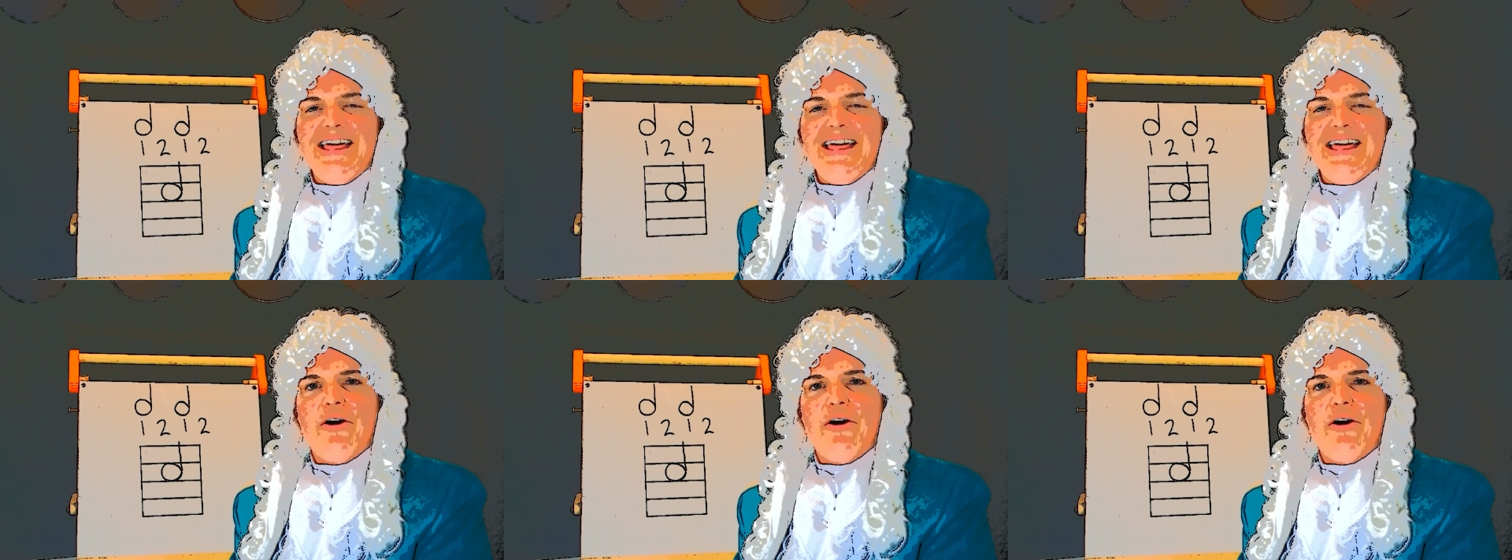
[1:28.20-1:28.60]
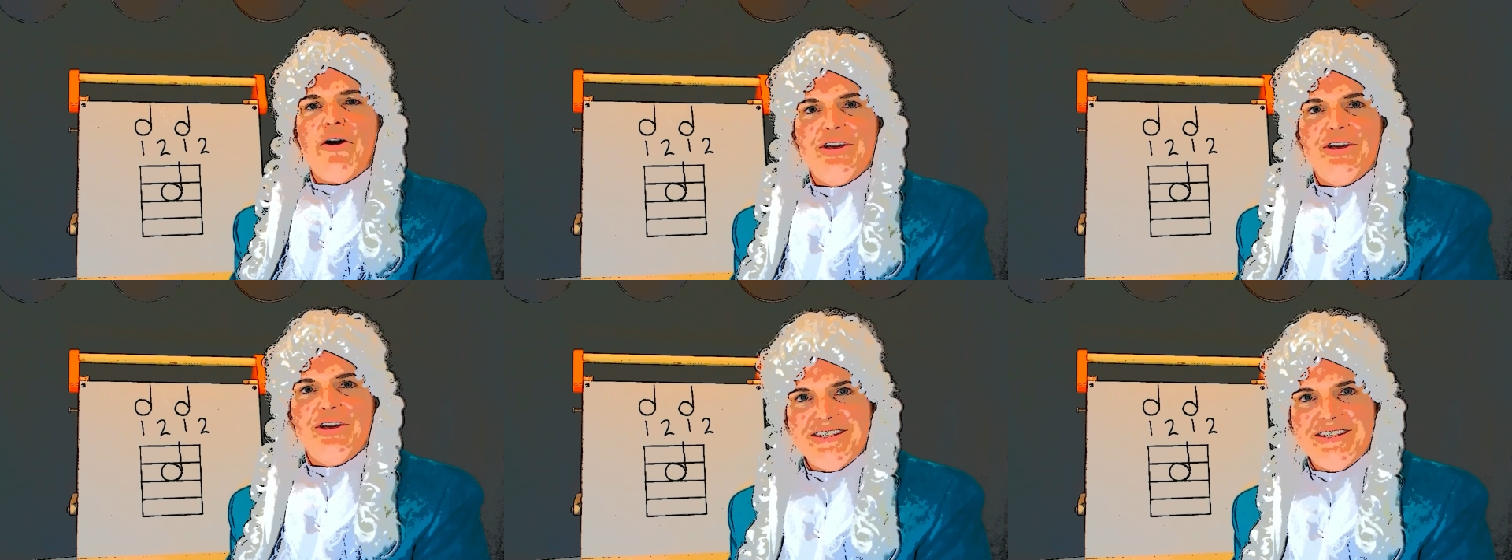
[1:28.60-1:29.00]

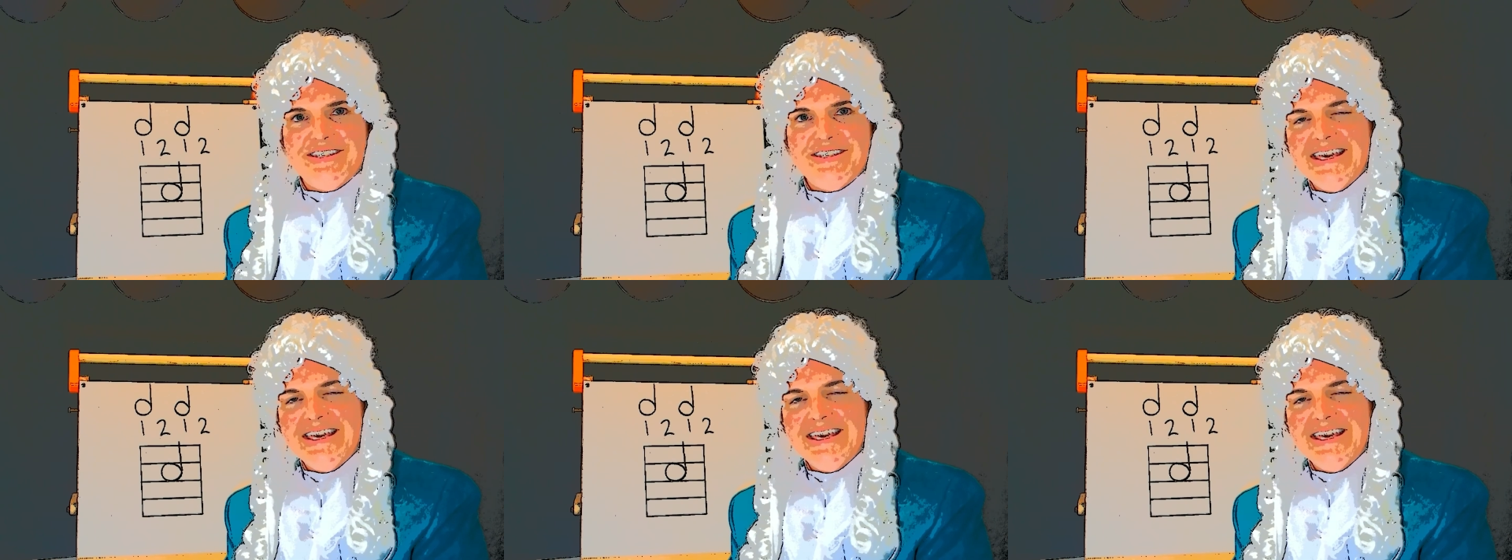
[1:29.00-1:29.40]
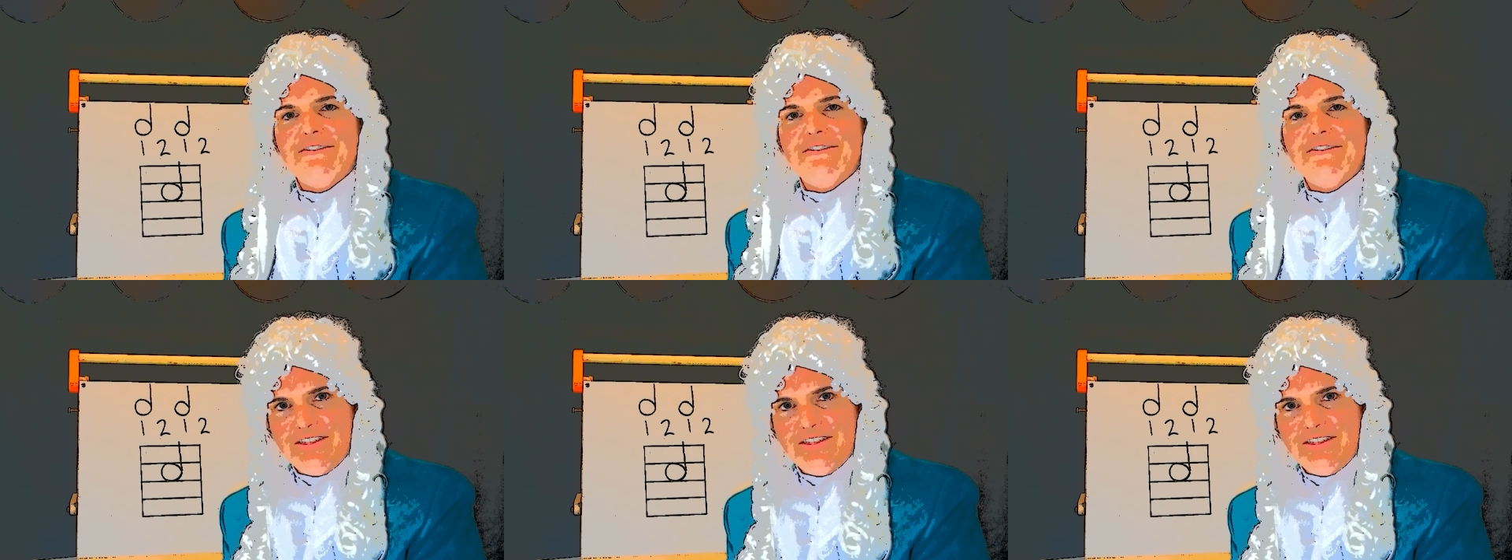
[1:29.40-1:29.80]
Now, sing
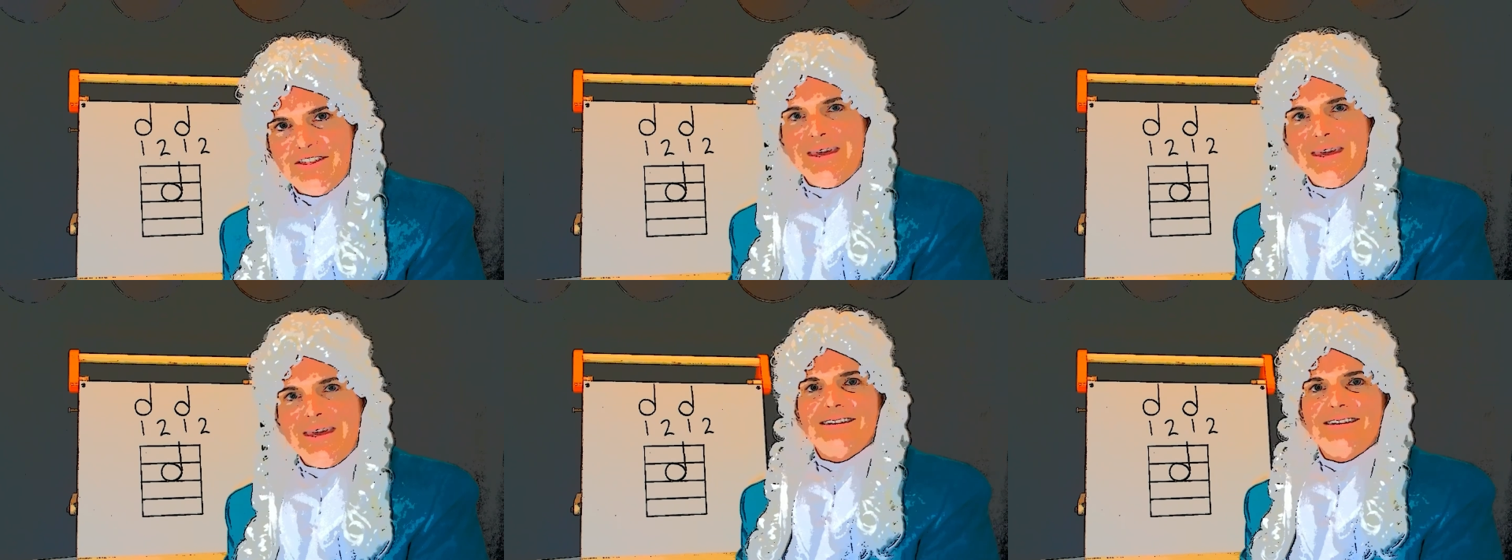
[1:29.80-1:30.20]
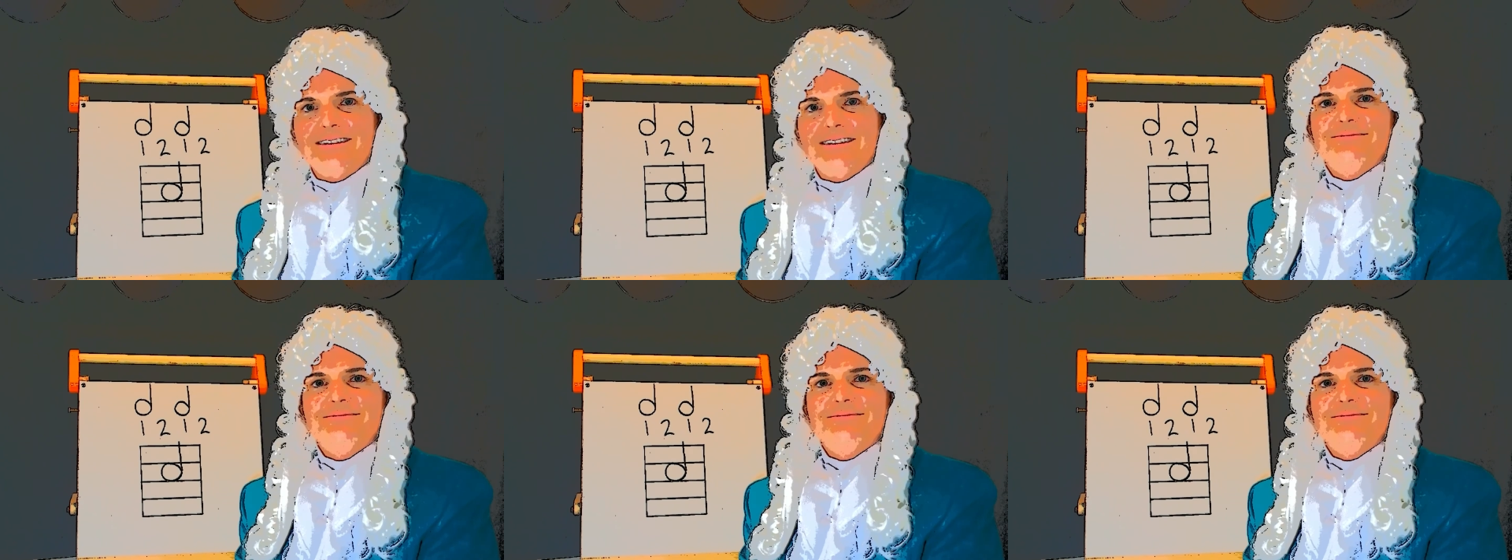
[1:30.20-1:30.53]
it with me.